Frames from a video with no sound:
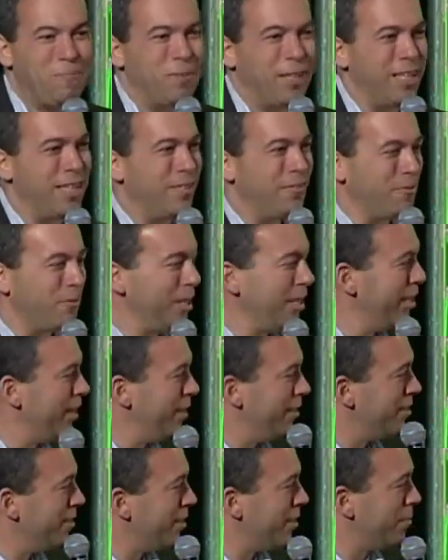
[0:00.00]
but
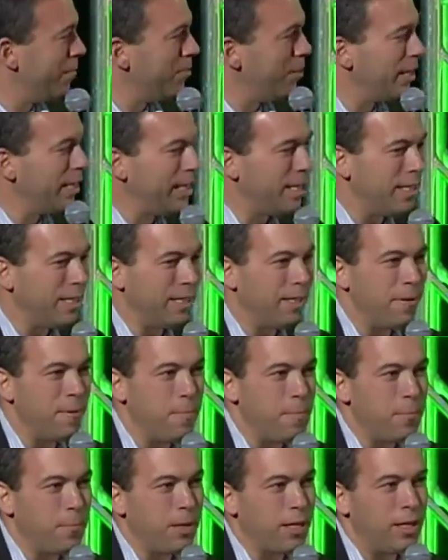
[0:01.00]
really some of
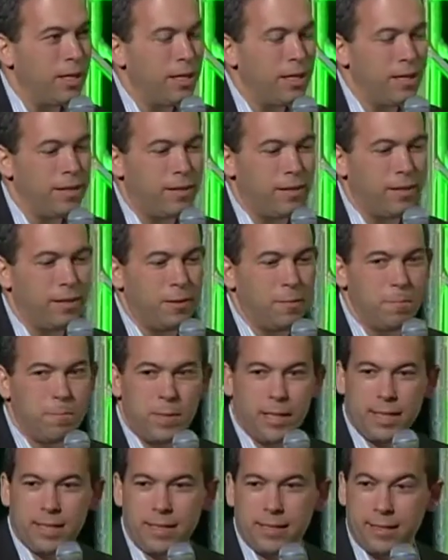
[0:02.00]
the
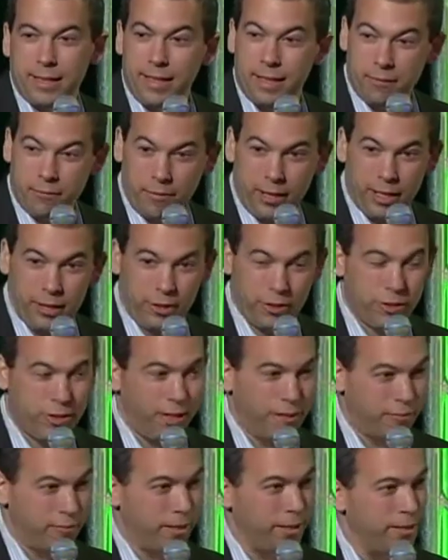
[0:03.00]
biggest innovators, I
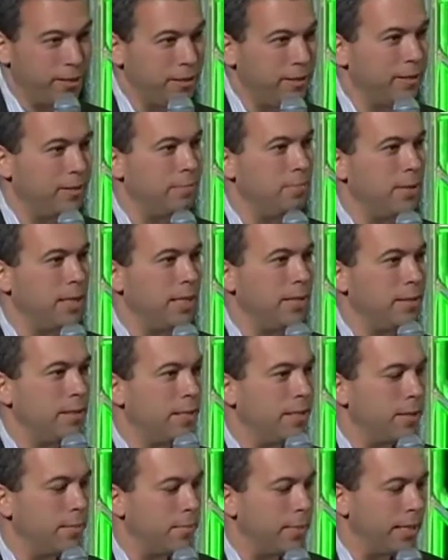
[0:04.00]
feel, in
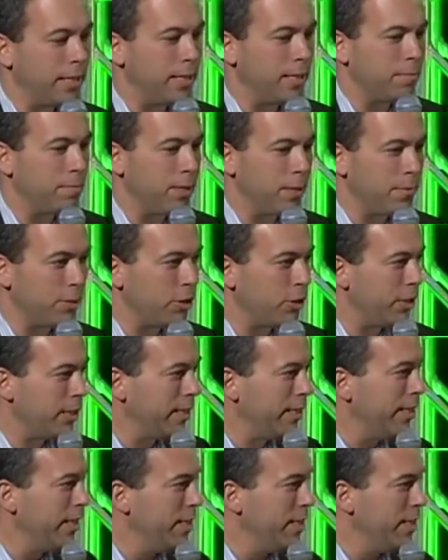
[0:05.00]
media and publishing,